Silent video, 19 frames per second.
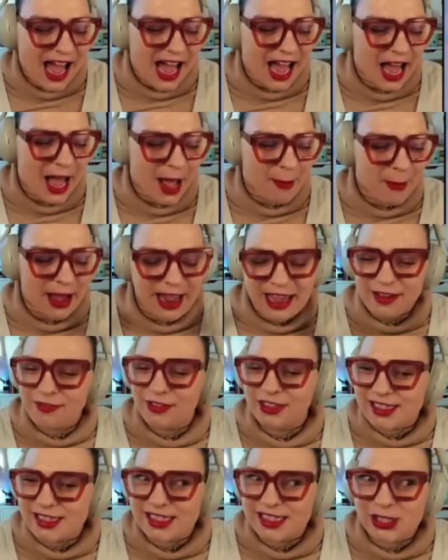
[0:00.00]
I even
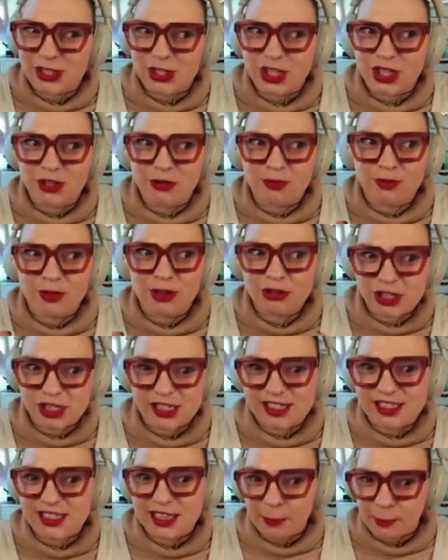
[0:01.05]
listen to music
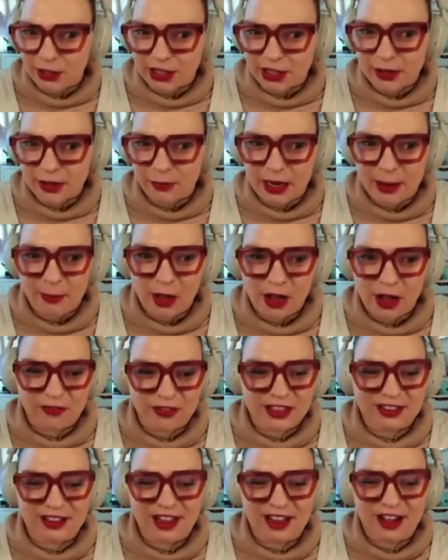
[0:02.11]
separately when I'm
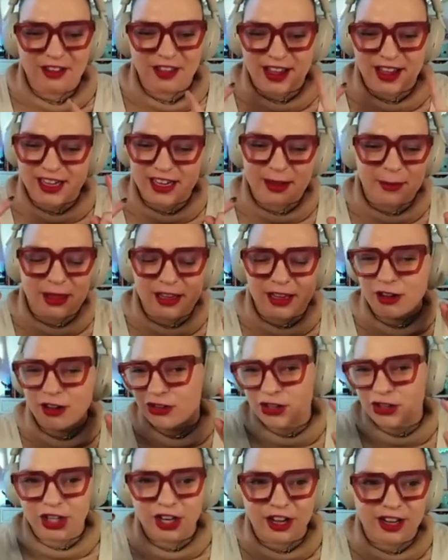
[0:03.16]
often online. I'm like, I'll
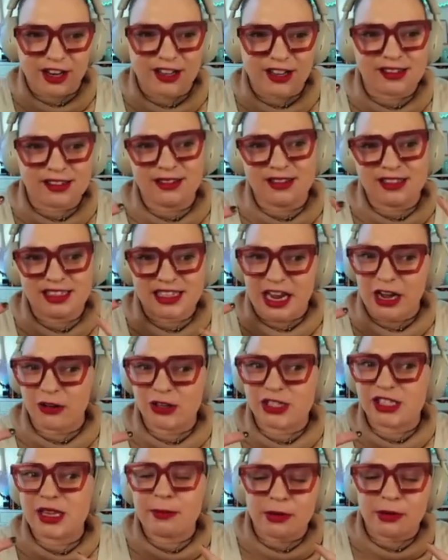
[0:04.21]
turn on
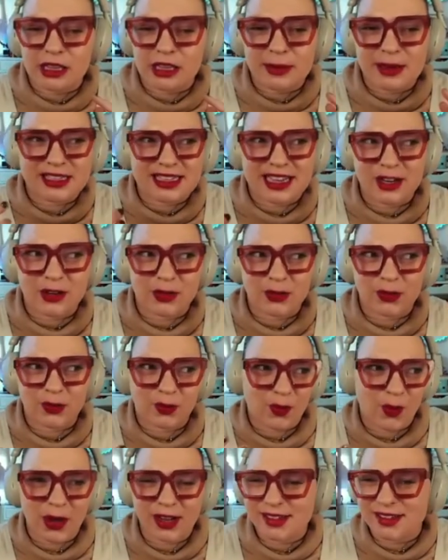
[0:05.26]
sound separately because I don't
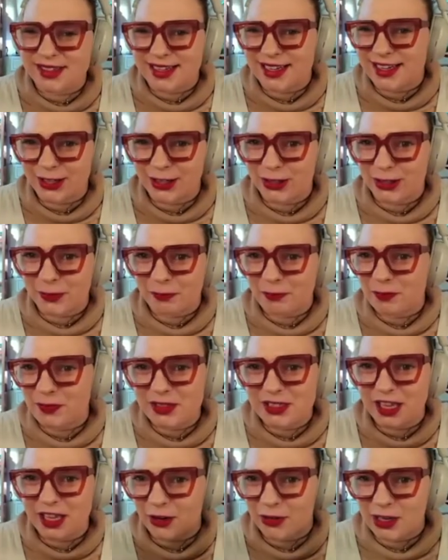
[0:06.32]
want to hear
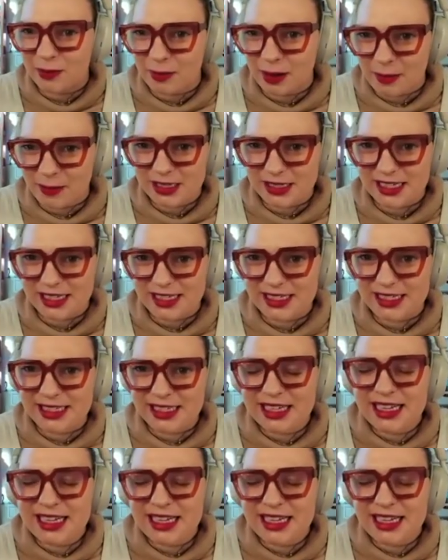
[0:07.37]
sound in my business.